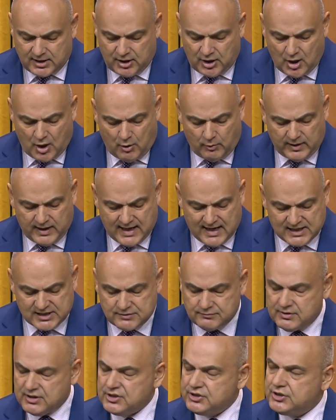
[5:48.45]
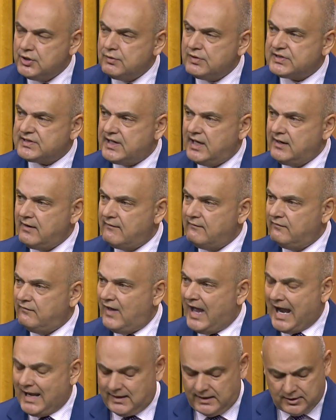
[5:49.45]
known as Reducing
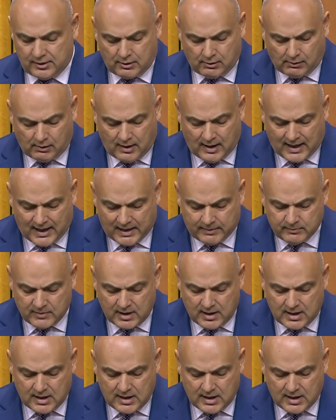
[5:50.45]
Violent Crime,